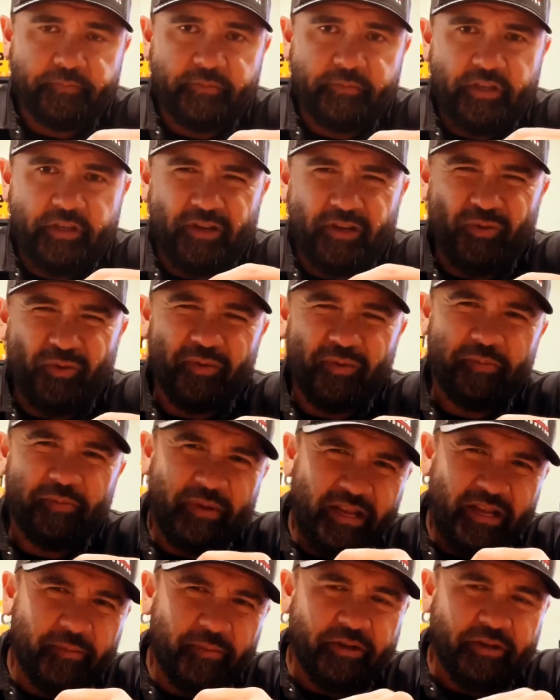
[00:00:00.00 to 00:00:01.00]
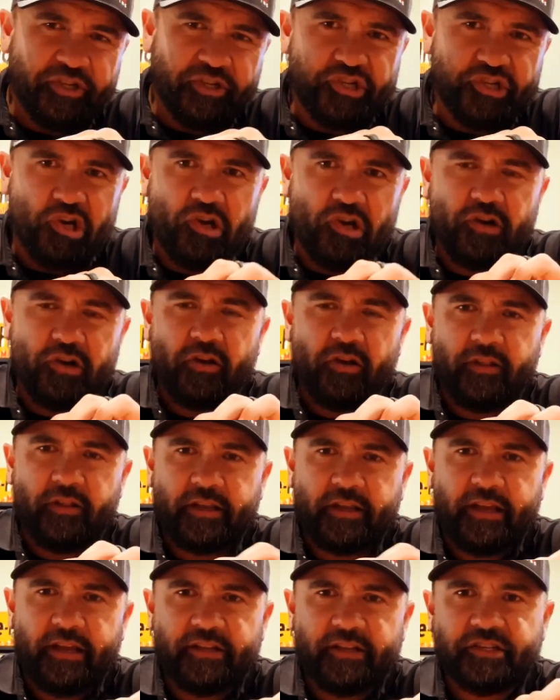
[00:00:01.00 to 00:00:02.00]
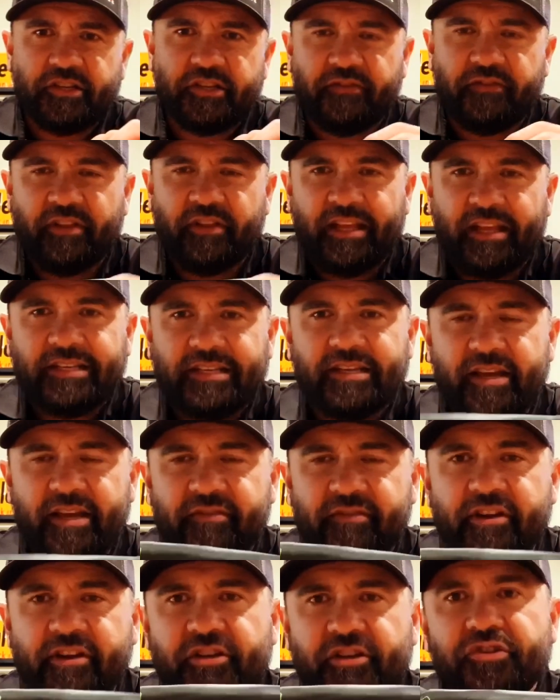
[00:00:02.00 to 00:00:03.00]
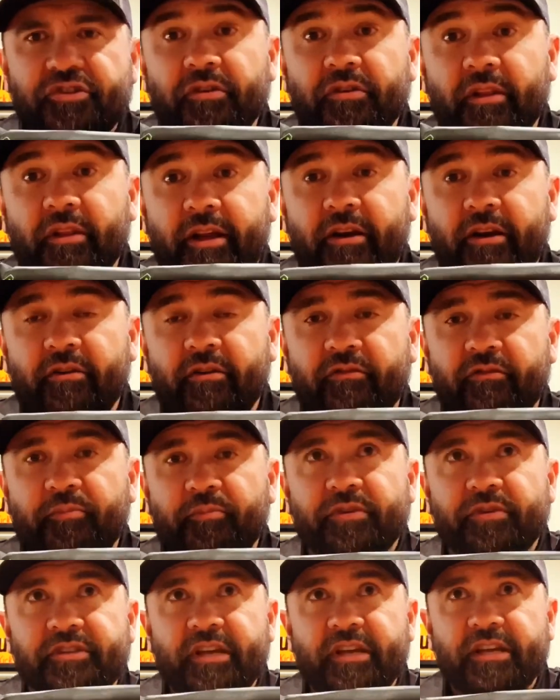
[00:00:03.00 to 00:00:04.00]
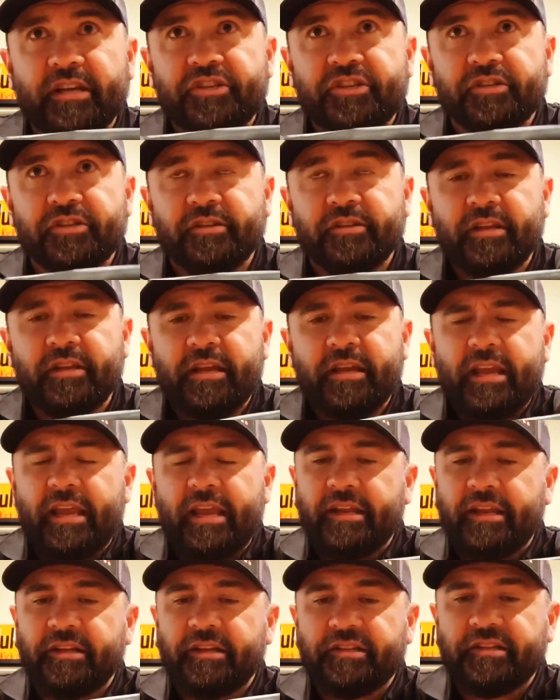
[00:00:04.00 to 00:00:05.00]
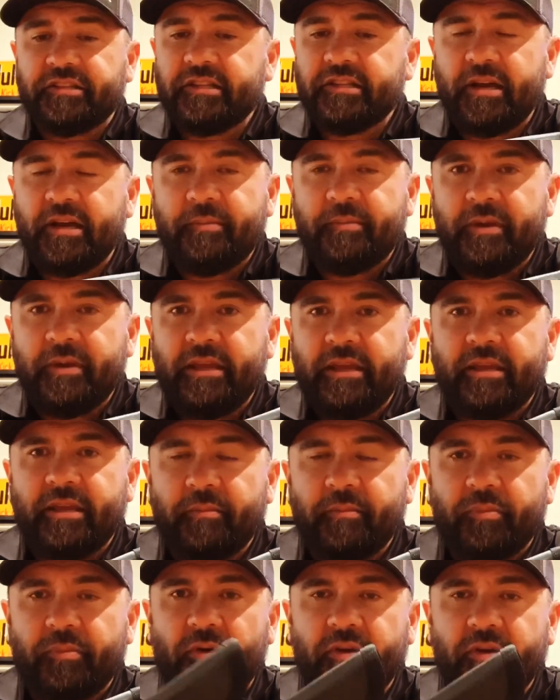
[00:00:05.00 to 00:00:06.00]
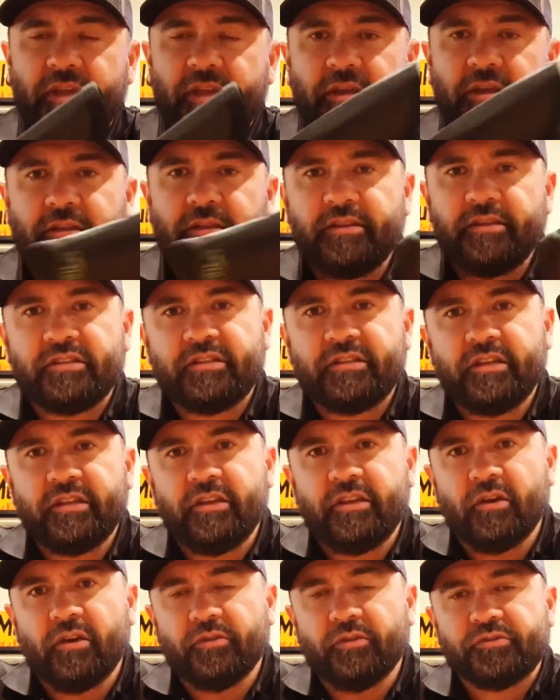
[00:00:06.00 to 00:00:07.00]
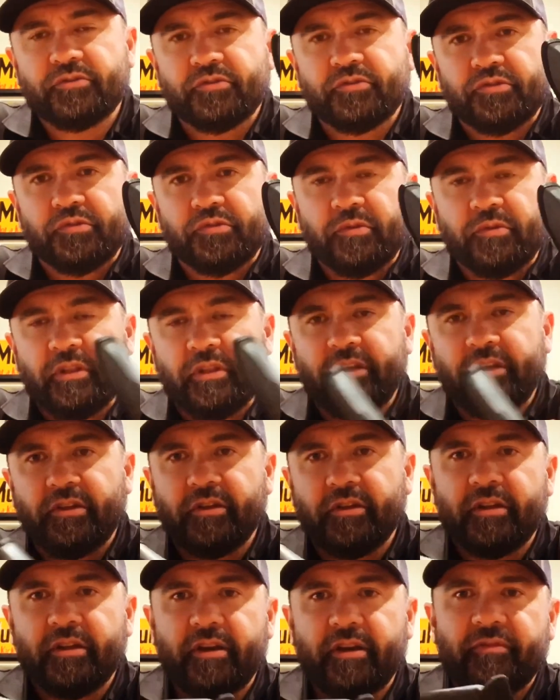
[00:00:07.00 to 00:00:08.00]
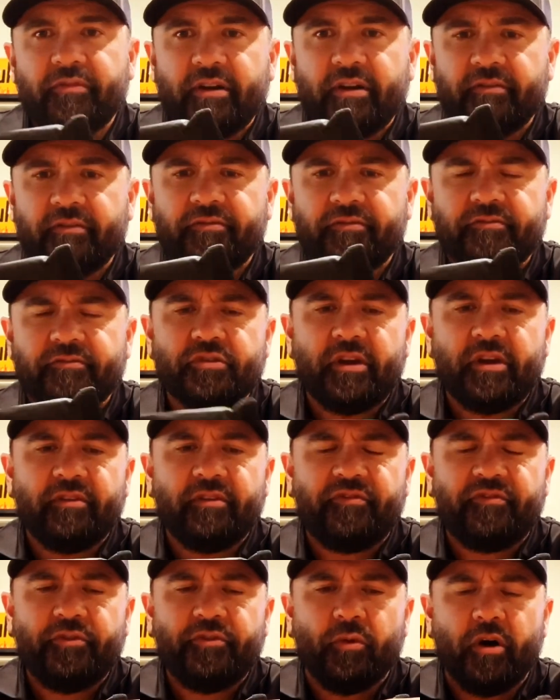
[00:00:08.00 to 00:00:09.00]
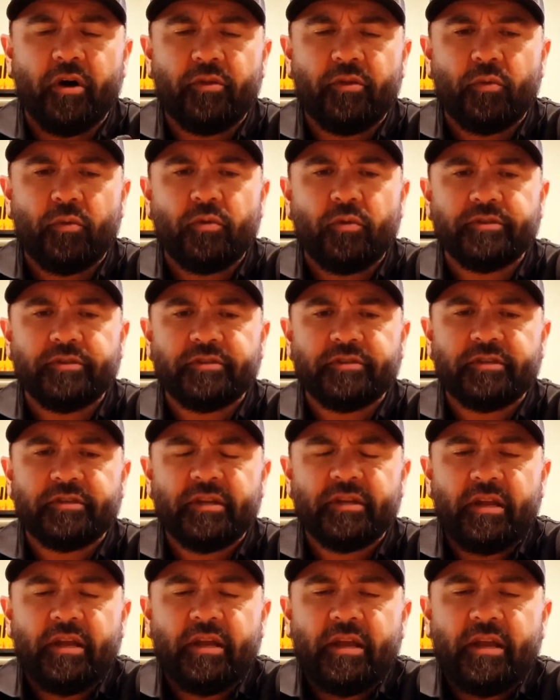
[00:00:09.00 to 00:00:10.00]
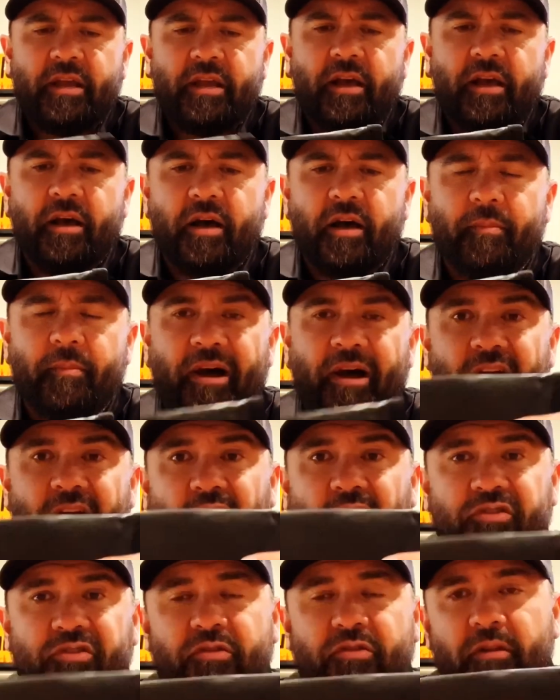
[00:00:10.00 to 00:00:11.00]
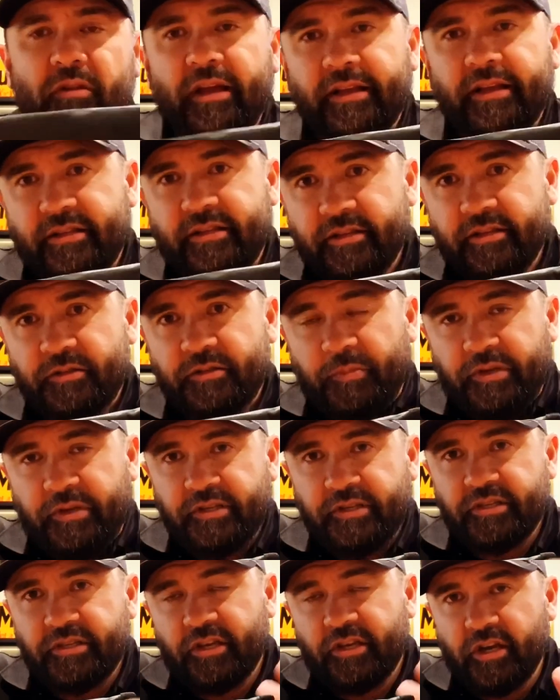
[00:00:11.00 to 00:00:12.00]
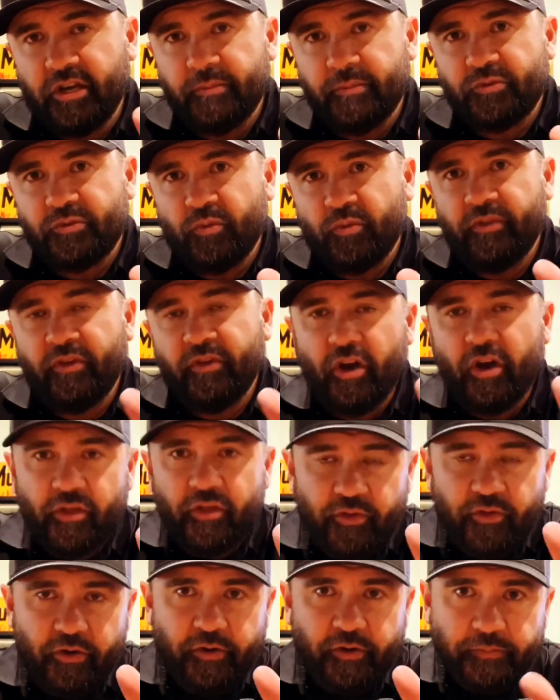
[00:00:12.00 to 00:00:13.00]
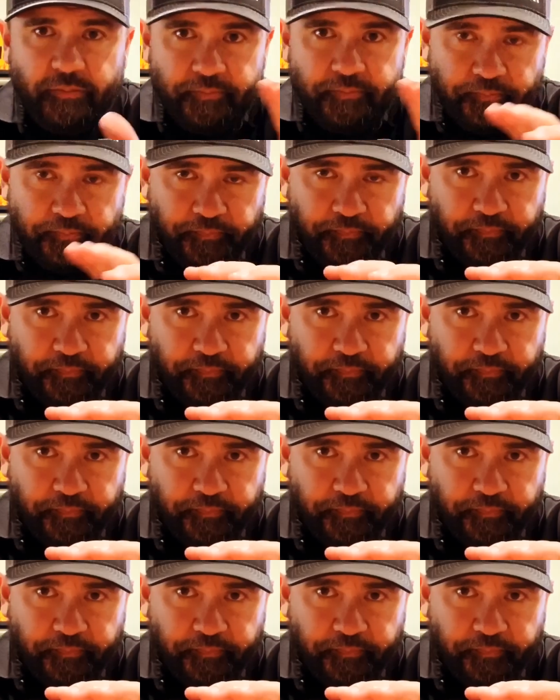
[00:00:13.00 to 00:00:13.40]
with it being in my shirt and all that kind of stuff, I like to have an extra layer of protection. And it does not make it bulky. These sticky holsters are really good. I've tried a few other ones. I also like this because it comes with other